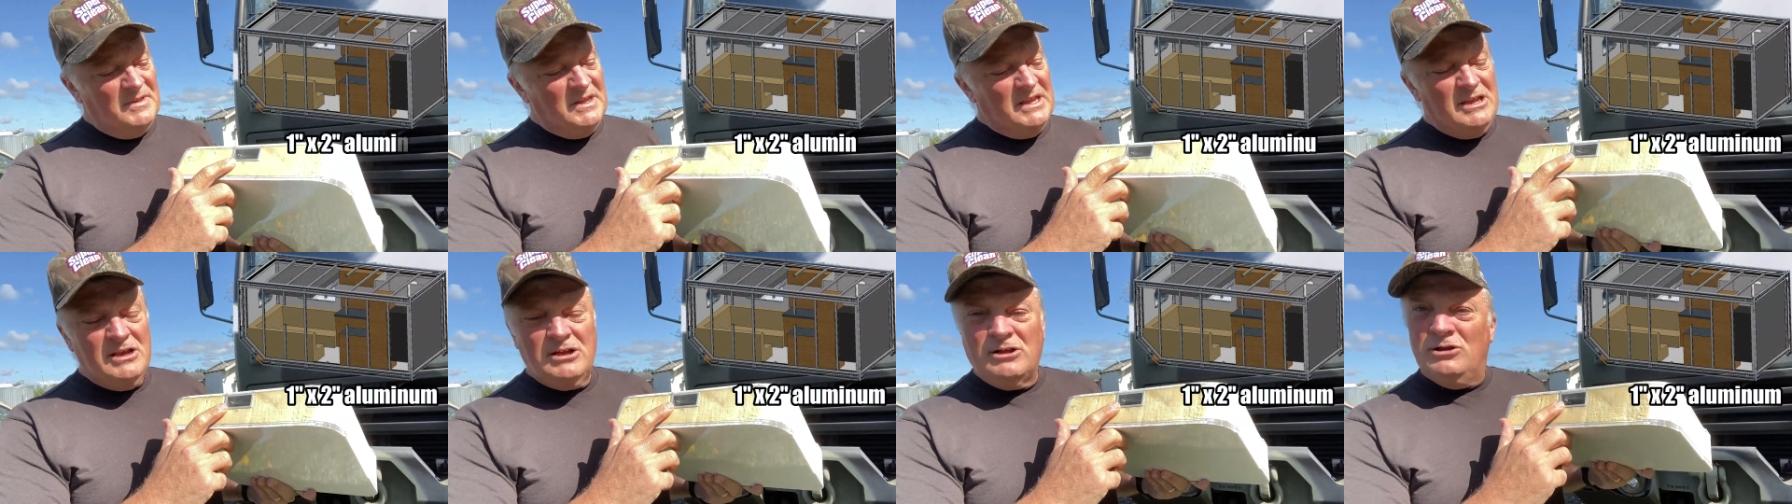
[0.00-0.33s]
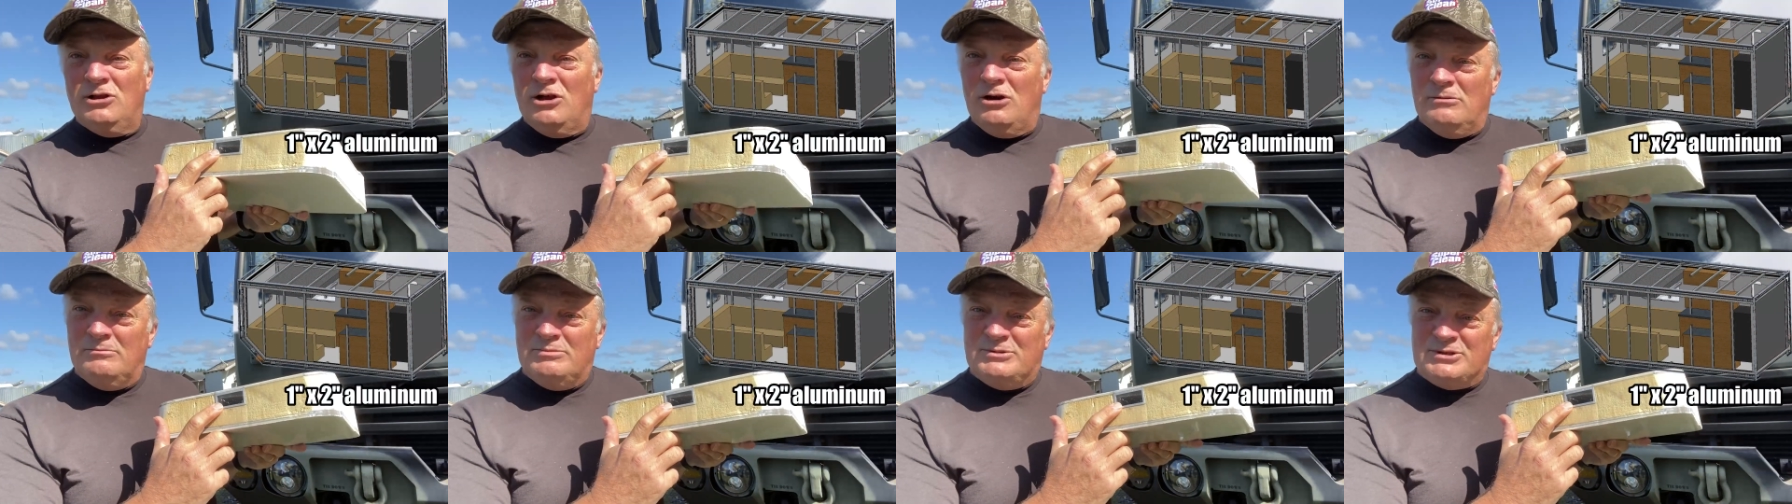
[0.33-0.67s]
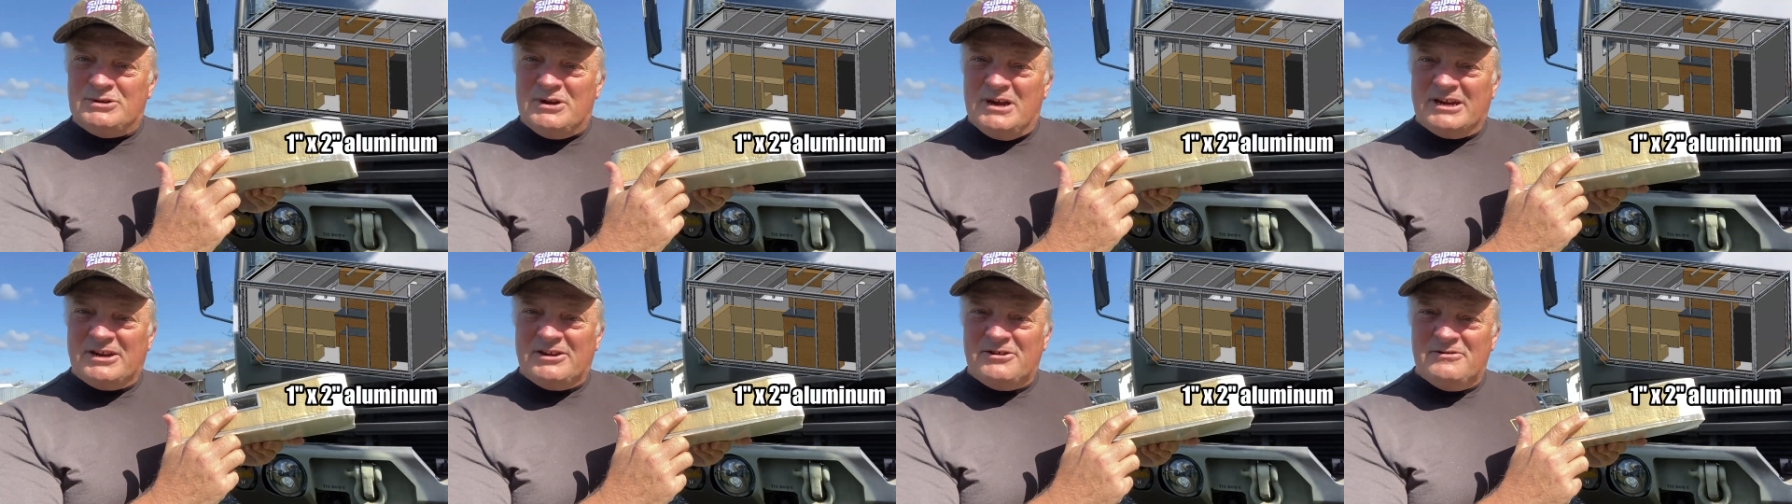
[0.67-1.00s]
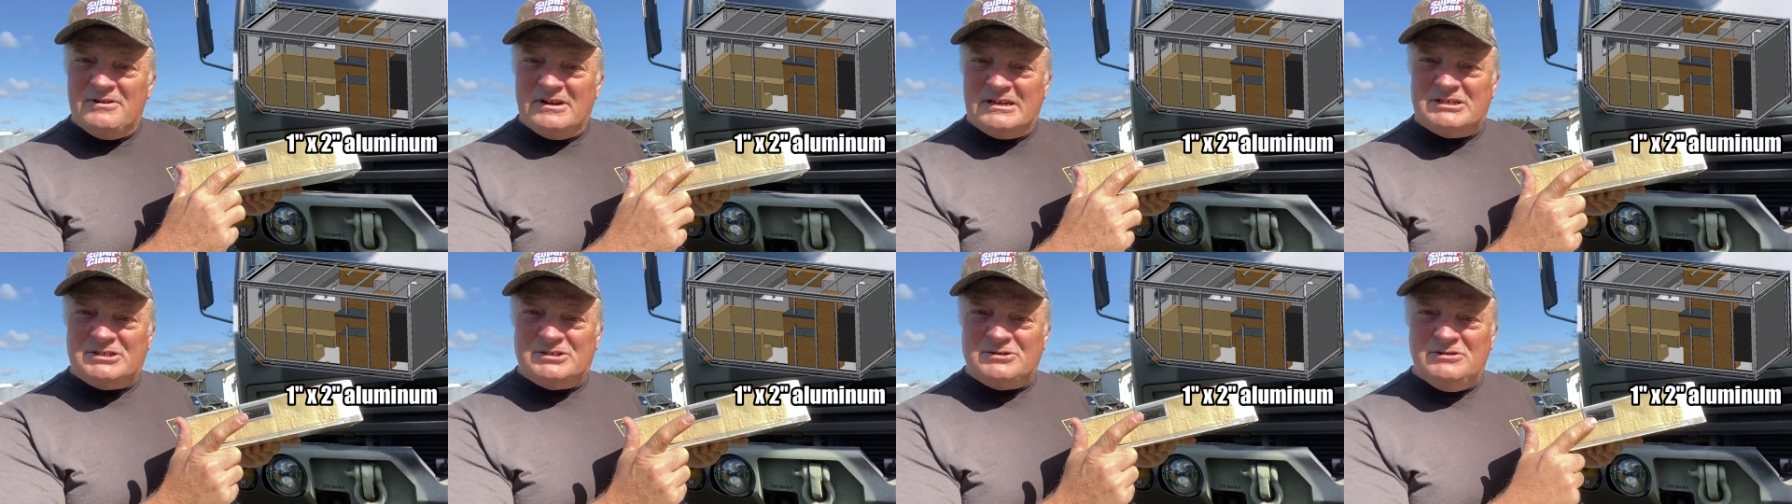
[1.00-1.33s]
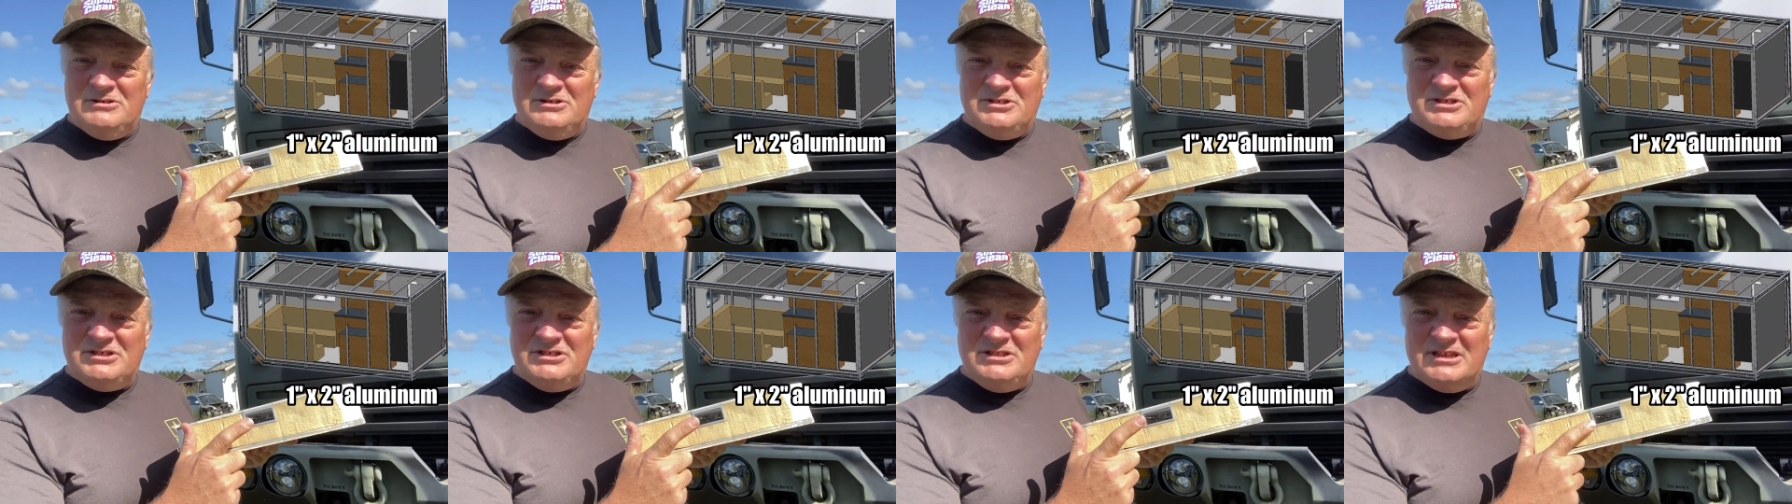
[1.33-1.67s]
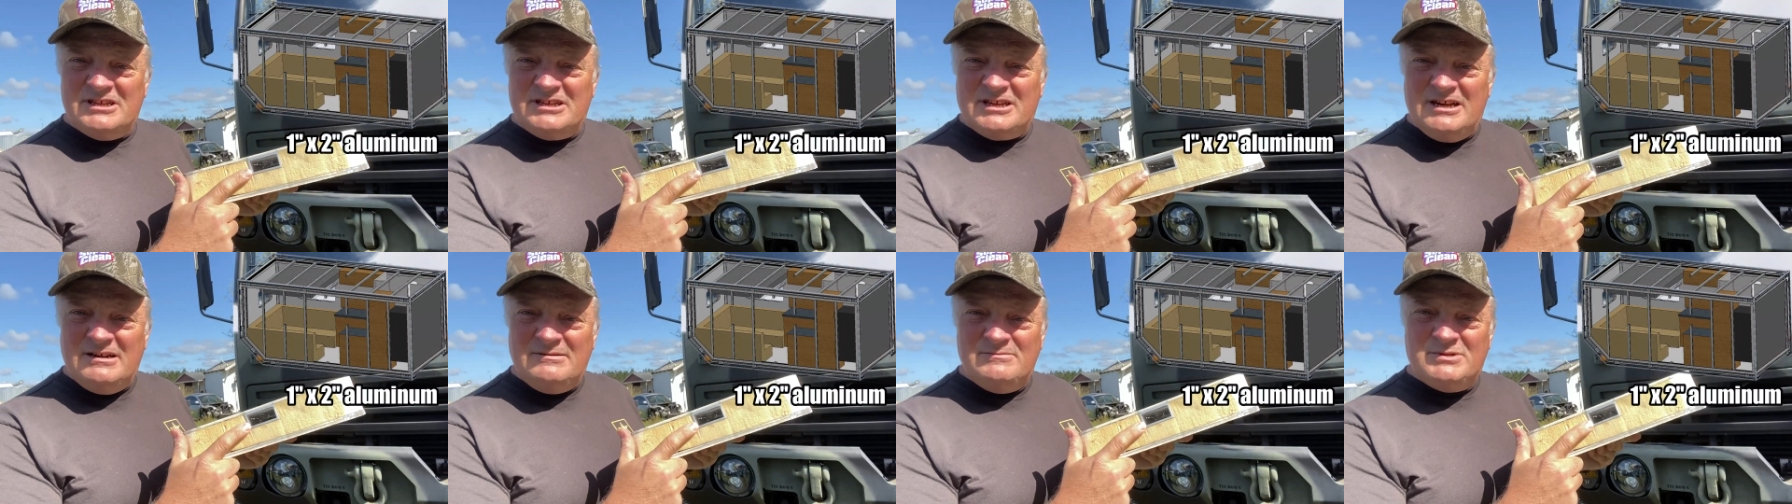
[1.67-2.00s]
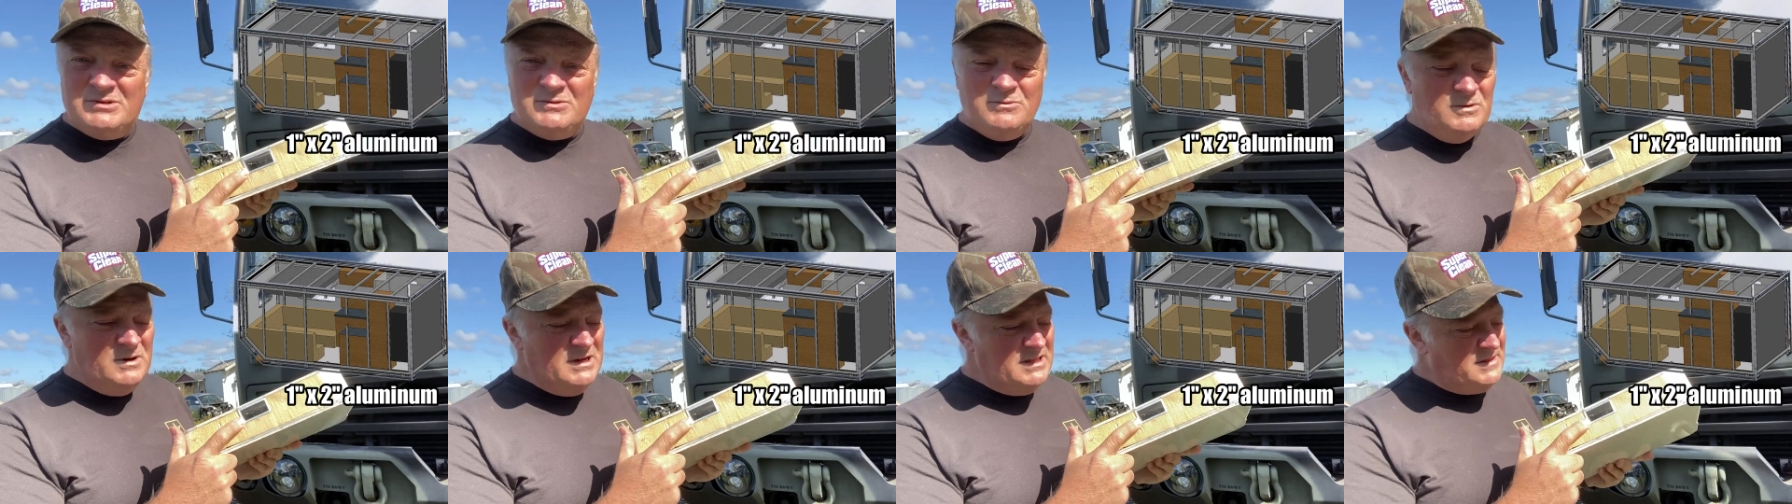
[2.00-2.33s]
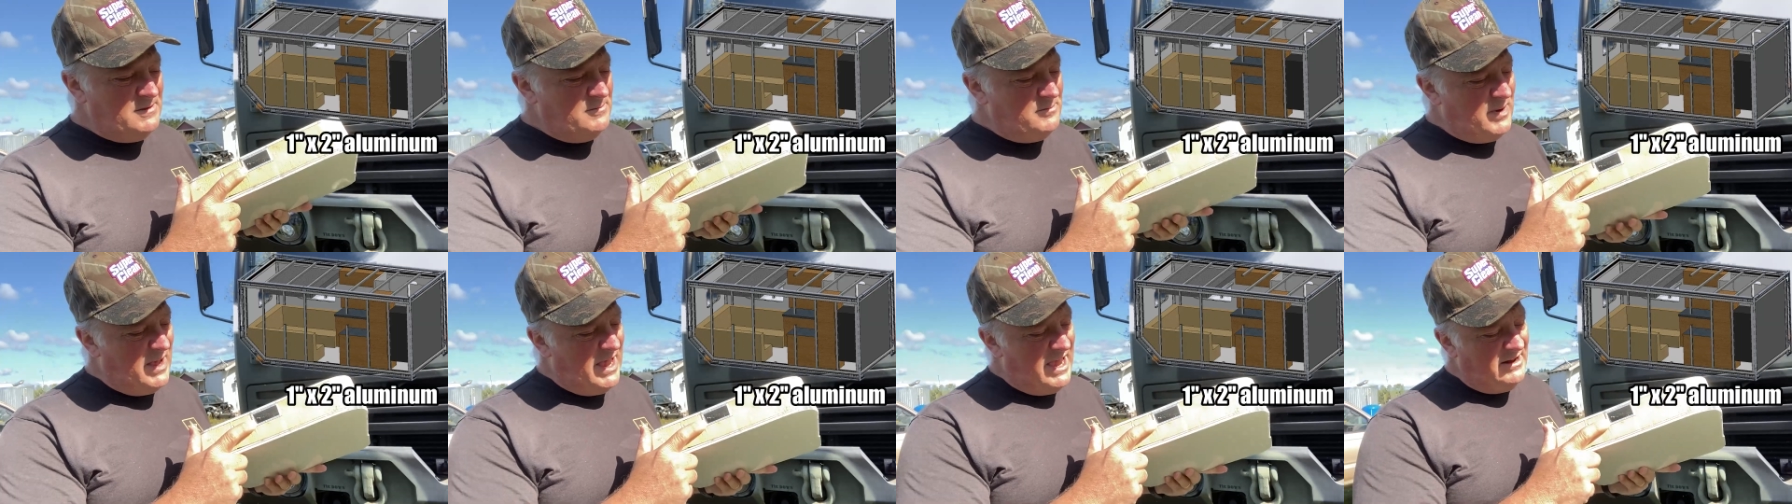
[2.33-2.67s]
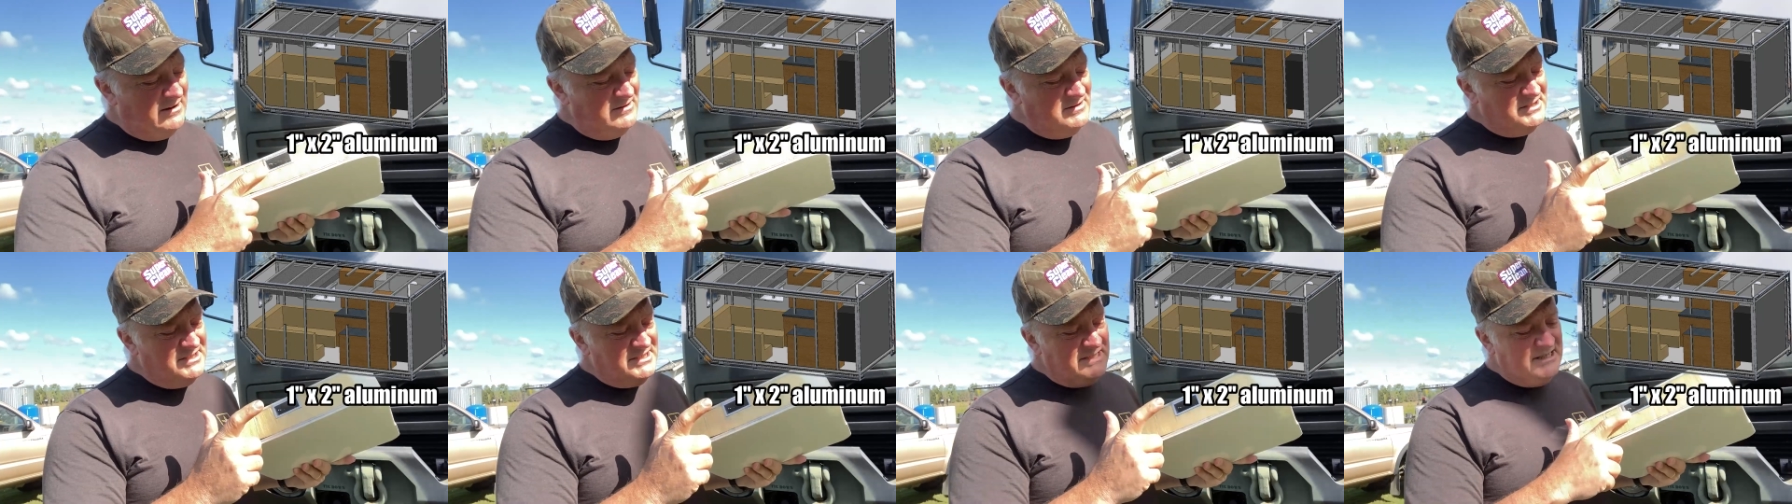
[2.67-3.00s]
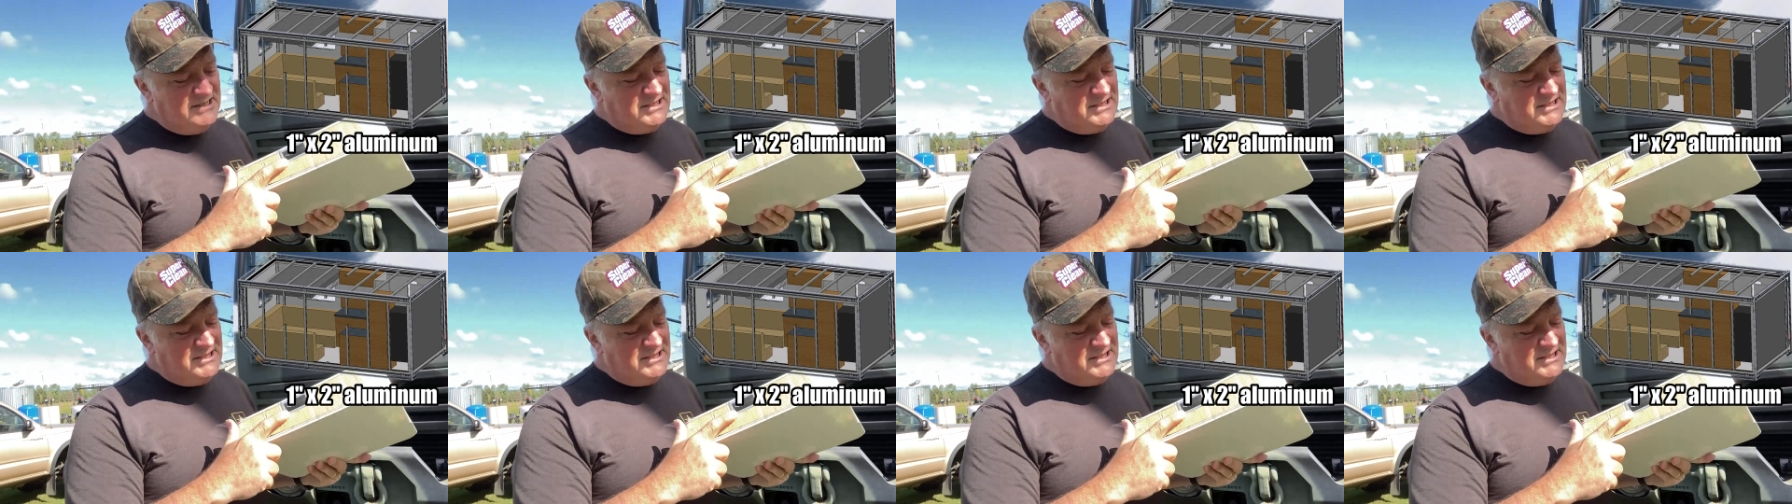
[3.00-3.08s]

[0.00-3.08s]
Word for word: the Globe Trekker extrusion that comes with the panels.